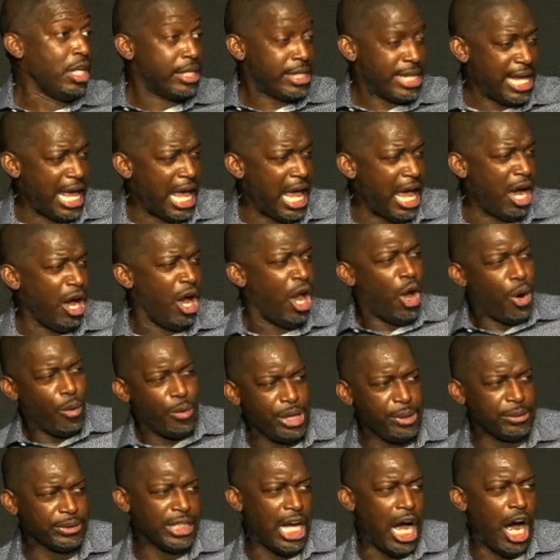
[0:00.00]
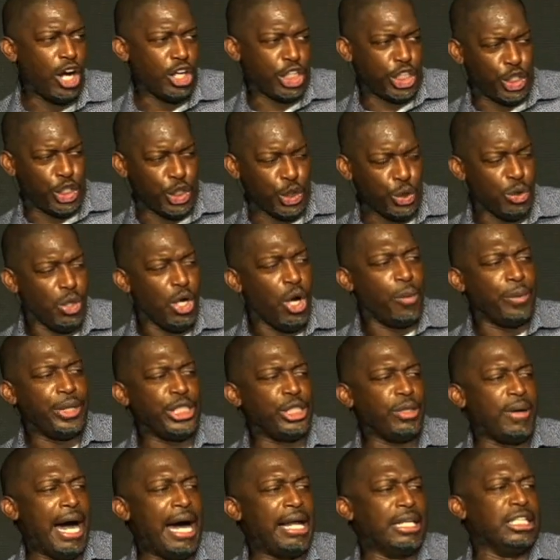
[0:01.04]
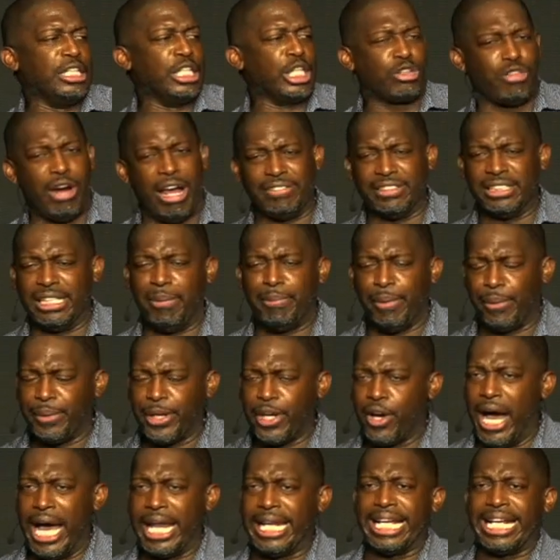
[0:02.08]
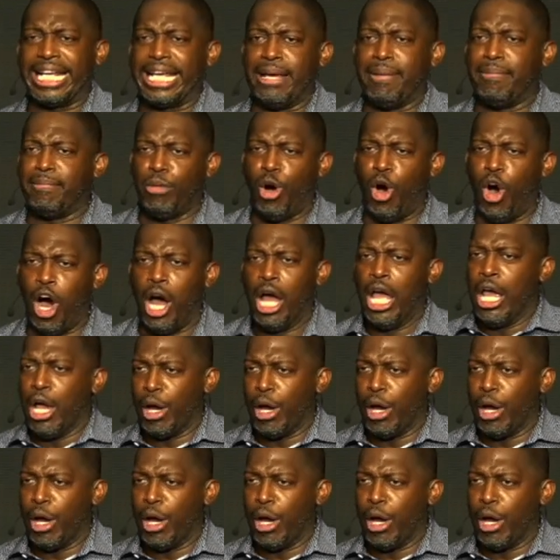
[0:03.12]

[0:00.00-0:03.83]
Yeah, we was all cute. We do our little grabbing there, but we're going to have to get more,